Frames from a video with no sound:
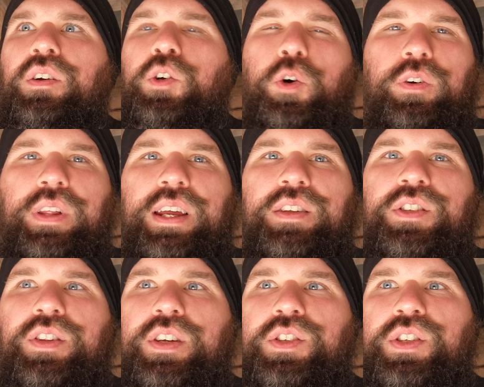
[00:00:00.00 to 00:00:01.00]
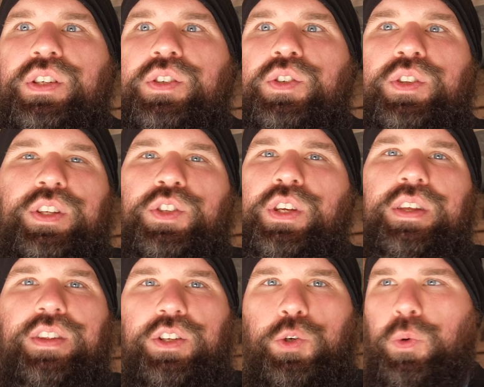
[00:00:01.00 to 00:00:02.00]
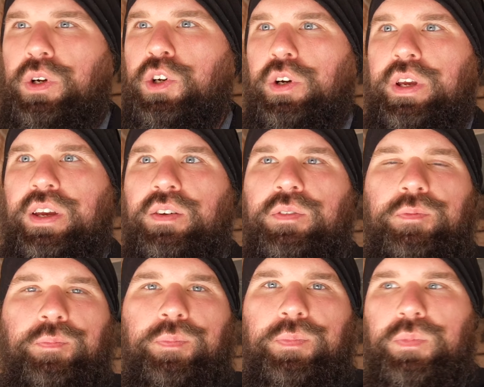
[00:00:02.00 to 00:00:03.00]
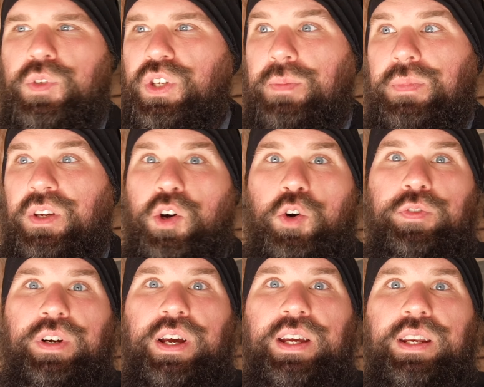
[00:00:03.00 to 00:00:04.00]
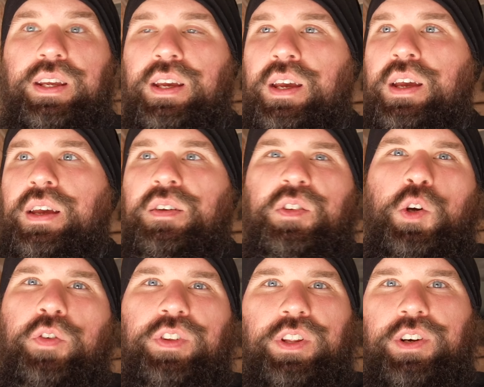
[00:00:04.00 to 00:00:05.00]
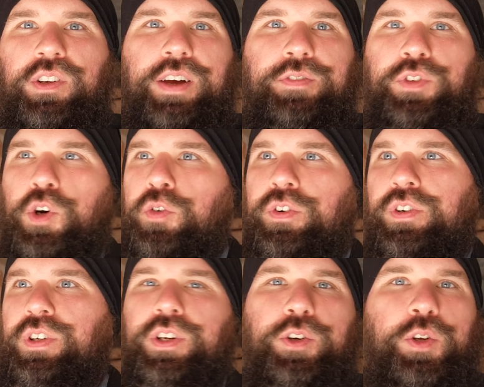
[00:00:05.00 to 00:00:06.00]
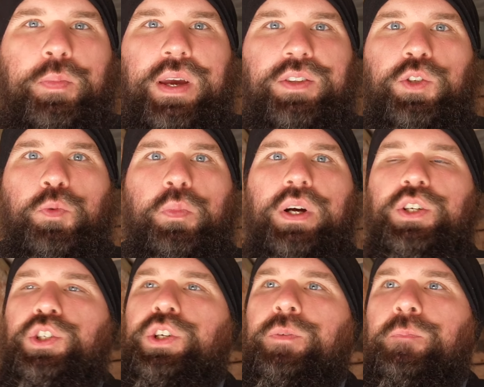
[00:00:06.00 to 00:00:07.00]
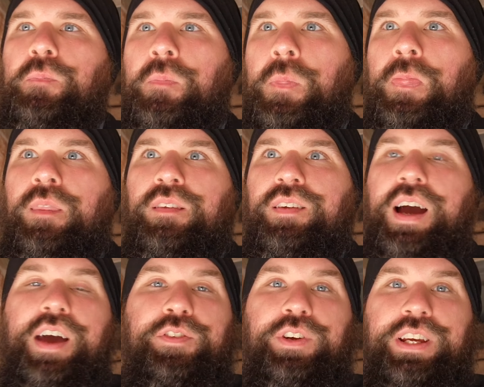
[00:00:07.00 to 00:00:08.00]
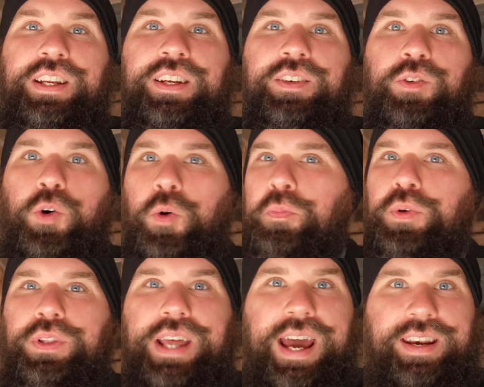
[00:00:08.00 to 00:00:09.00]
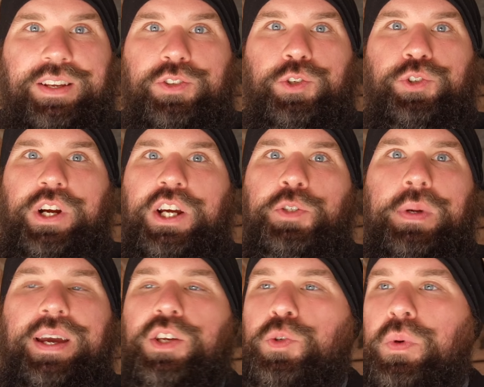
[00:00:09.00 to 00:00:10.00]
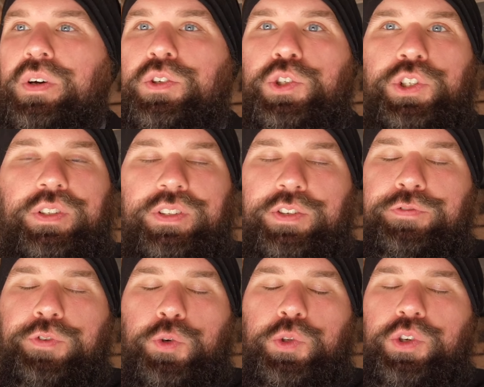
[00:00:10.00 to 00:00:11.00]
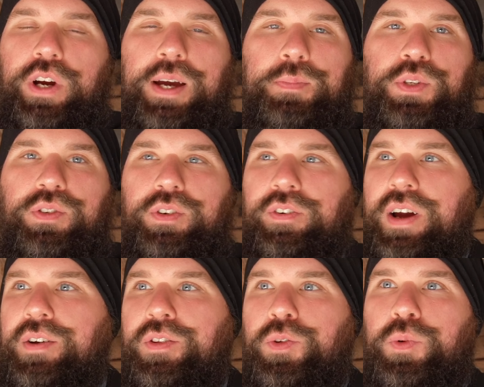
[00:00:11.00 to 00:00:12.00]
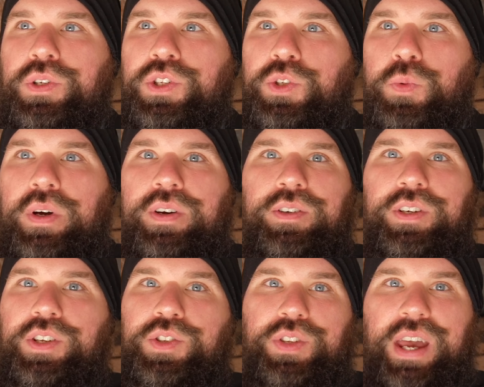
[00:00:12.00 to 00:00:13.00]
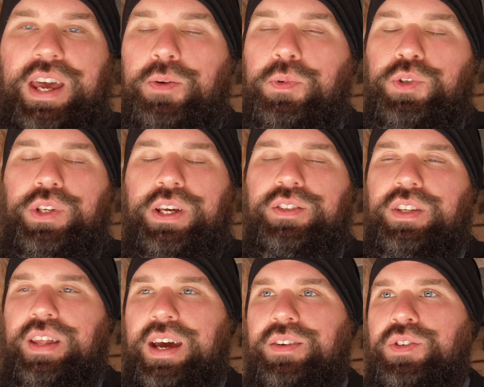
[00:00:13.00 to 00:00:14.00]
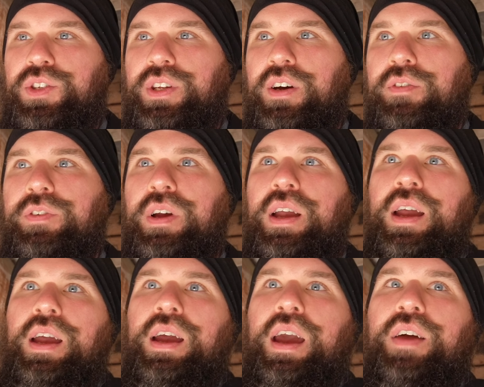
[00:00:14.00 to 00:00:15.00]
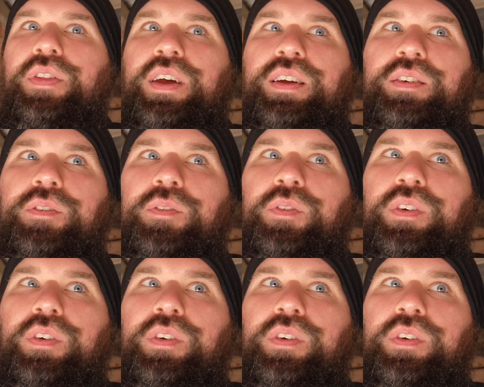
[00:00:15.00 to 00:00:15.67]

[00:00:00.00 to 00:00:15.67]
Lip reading: correlated to this is, let's say that you were cooking something overnight. You have a little left over, you know, you made too much. Either eat it or put that in your trash bag as well. You shouldn't leave food scraps around in the woods as well, because animals get to that and stuff. And then,